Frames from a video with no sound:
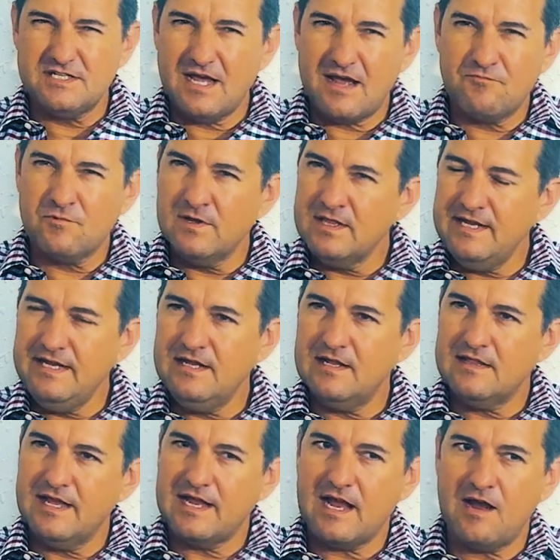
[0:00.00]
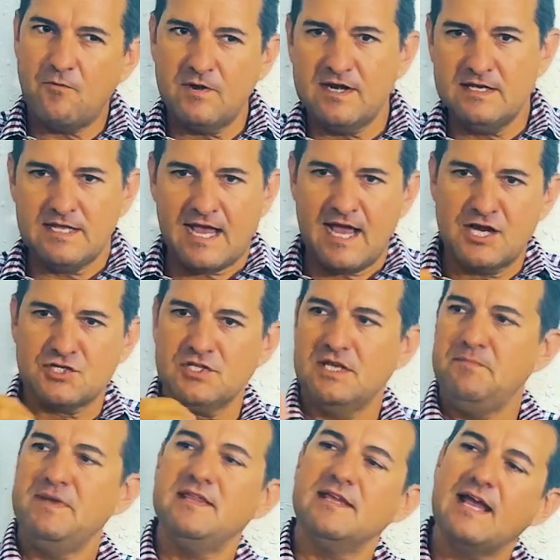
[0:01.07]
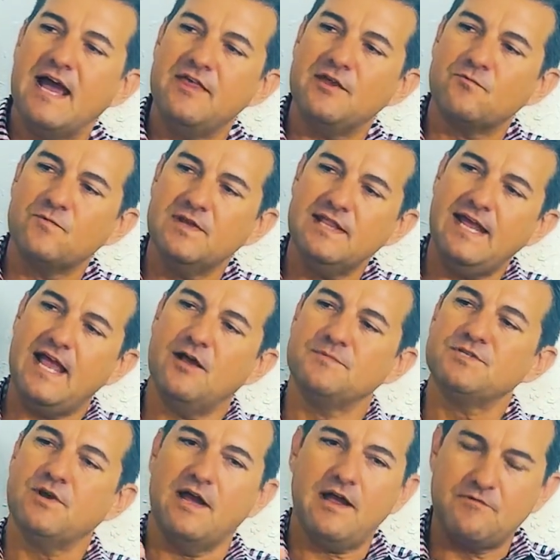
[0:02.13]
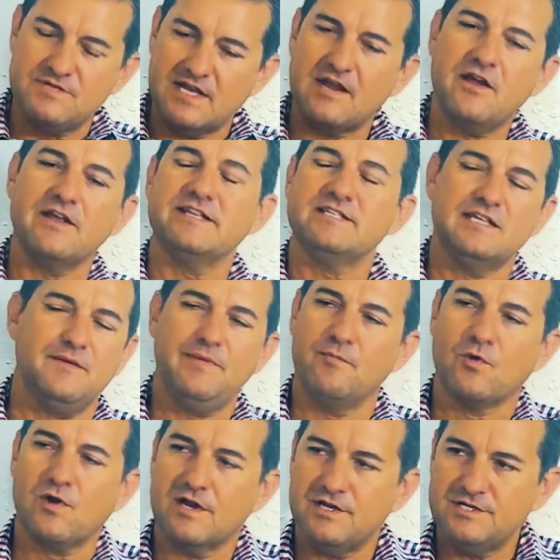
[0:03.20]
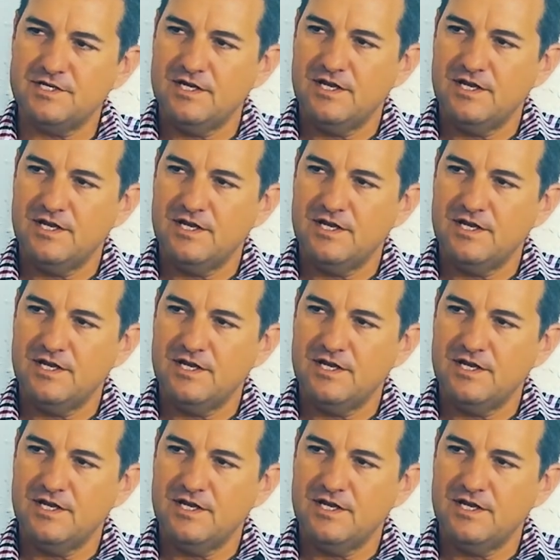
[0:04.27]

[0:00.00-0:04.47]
not really, like, I wanted to actually be the guy that really helps. So I was like, oh, it's going to be mortgage.